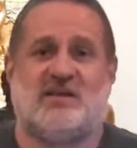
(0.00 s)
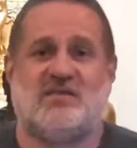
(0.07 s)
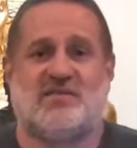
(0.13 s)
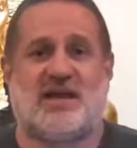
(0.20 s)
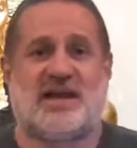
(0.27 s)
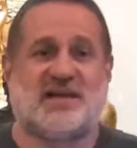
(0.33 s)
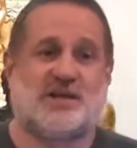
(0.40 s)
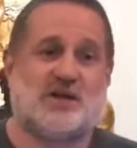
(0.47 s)

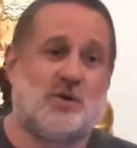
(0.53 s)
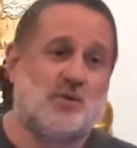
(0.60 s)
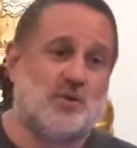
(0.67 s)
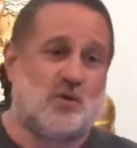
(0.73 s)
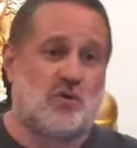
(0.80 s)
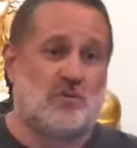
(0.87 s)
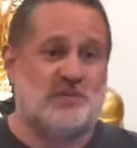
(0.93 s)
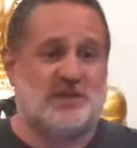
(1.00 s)
that I don't
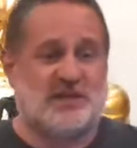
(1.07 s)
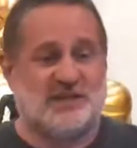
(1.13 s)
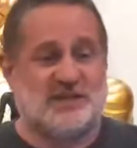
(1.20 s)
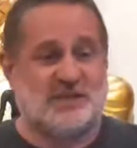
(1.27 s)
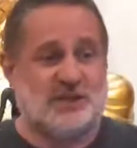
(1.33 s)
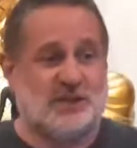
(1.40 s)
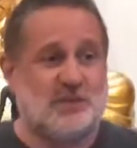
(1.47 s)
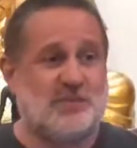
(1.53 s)
normally
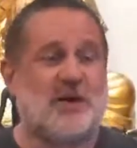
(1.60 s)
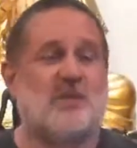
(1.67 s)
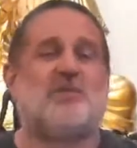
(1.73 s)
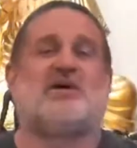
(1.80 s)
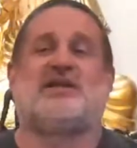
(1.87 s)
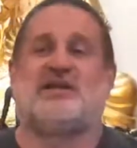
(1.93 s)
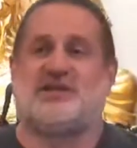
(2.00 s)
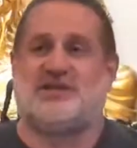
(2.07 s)
do, but we're
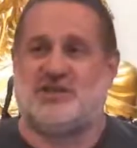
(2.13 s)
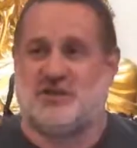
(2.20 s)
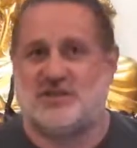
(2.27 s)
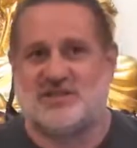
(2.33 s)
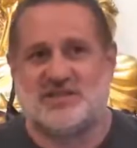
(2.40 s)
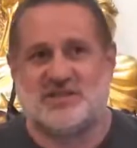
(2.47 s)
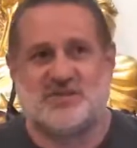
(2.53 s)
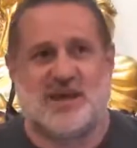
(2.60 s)
going to do it
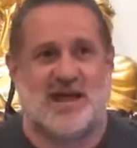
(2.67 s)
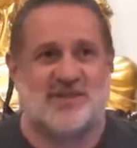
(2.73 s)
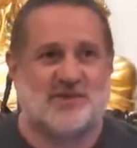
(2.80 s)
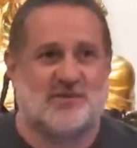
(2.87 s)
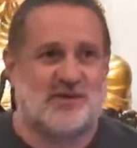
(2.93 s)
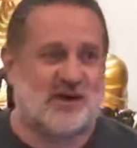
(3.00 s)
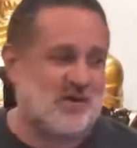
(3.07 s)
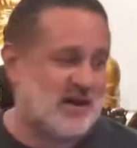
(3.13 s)
since we have the
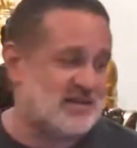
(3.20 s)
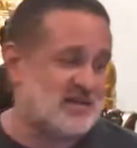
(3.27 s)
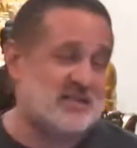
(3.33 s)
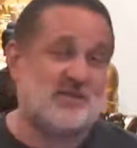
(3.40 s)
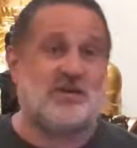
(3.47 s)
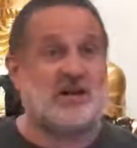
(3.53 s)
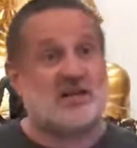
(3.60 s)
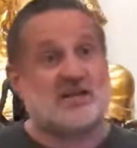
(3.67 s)
request, and then
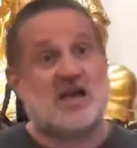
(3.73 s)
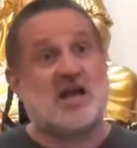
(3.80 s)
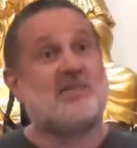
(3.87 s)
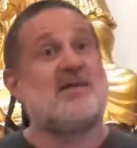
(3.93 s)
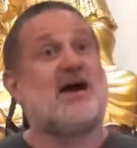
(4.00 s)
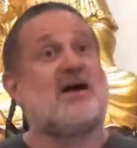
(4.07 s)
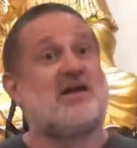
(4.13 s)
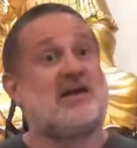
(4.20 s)
we're going to talk
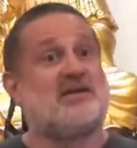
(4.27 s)
about it.